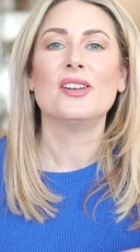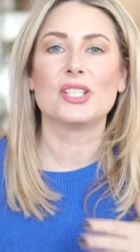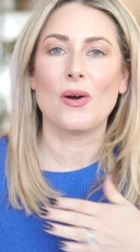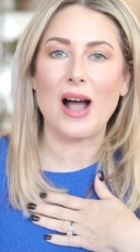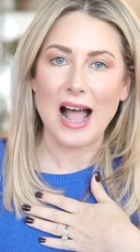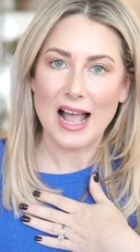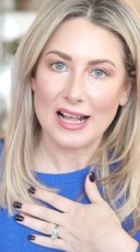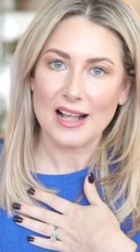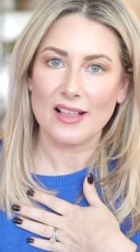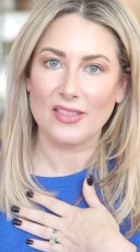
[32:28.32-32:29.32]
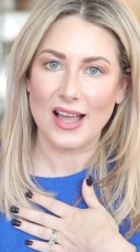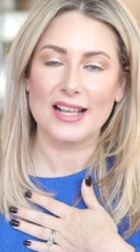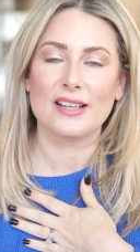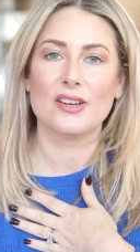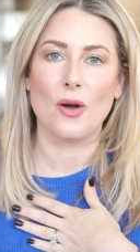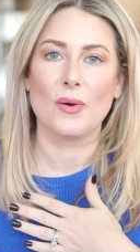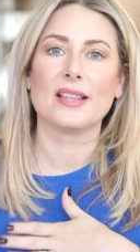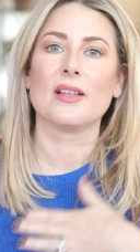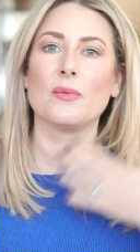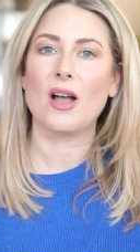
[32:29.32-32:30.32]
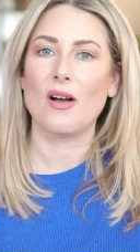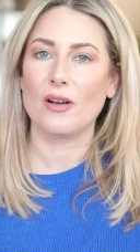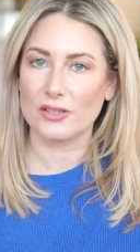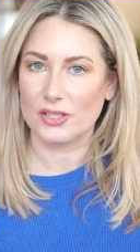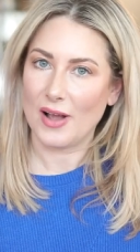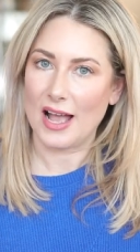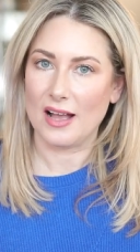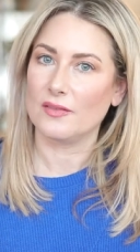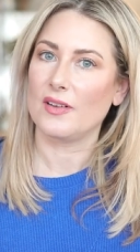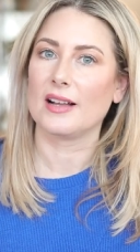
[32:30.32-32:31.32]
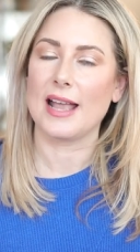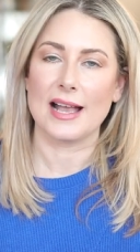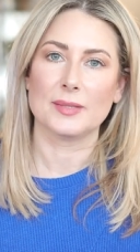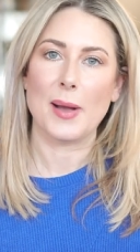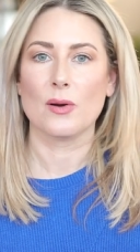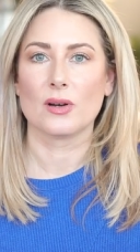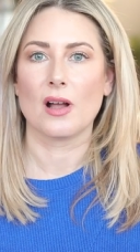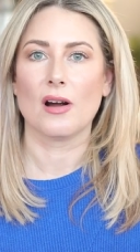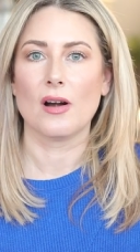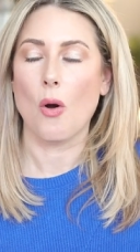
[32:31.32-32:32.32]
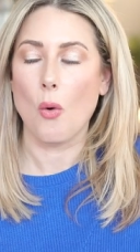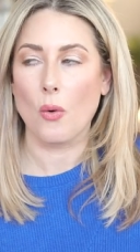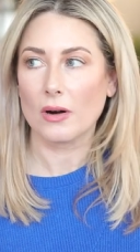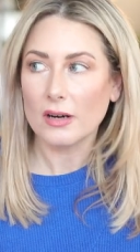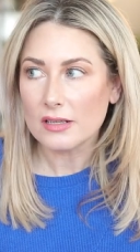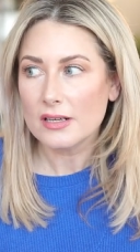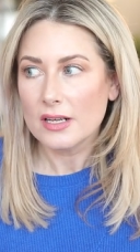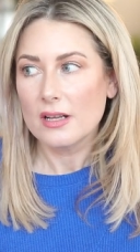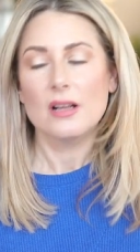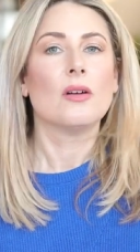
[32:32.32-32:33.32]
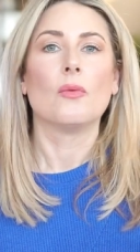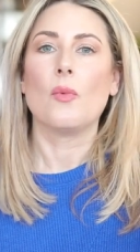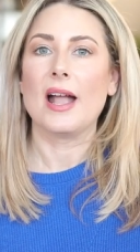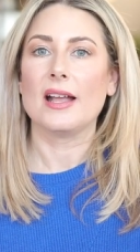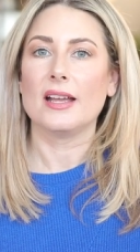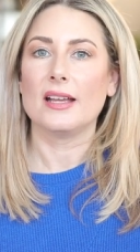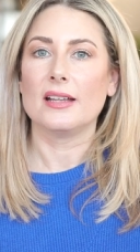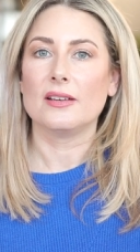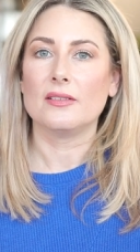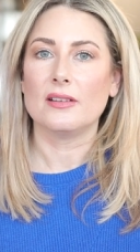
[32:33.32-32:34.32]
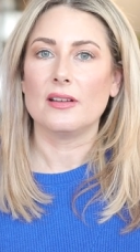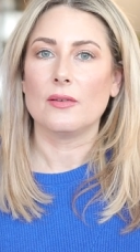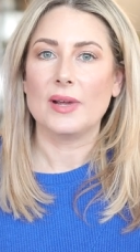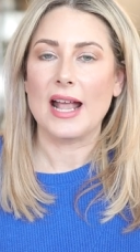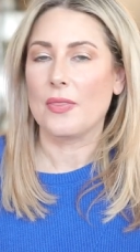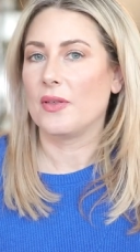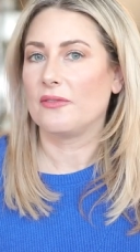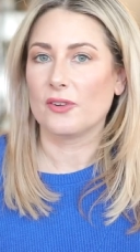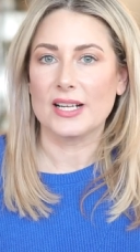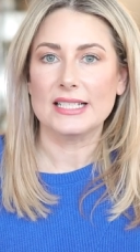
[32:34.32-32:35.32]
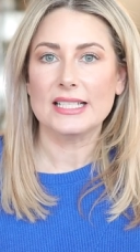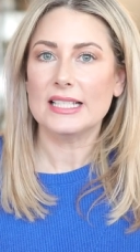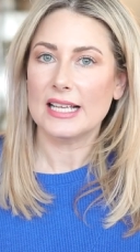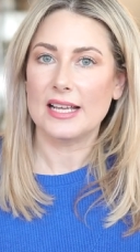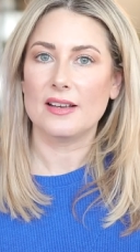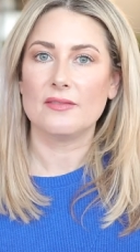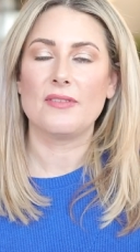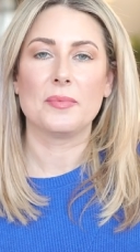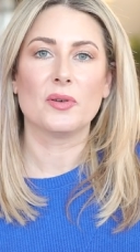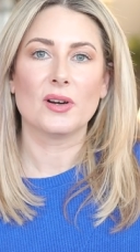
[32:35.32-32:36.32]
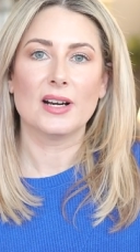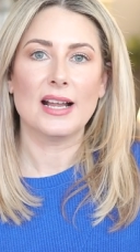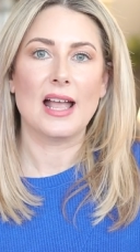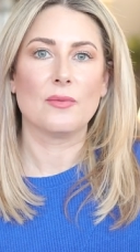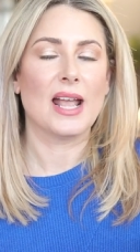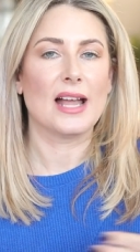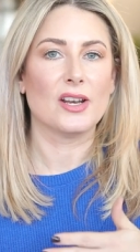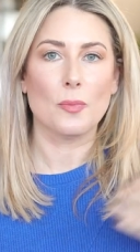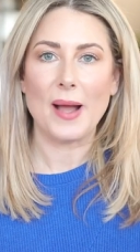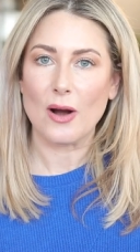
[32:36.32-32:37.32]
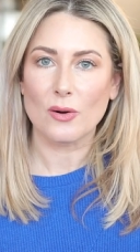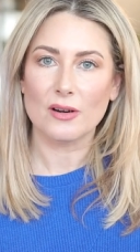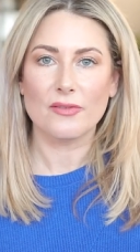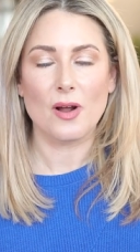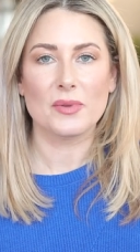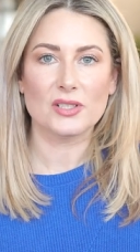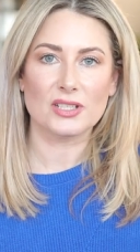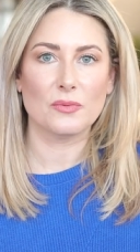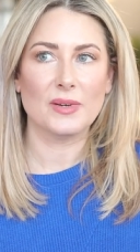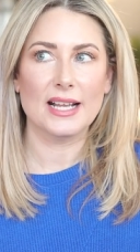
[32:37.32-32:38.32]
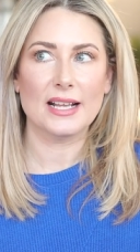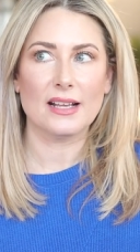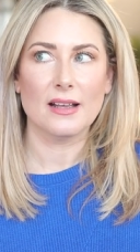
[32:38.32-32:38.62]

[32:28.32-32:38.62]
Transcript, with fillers: So I like knowing that we also have a gas powered car. Or when we had the freeze in February and we had no power for almost a week,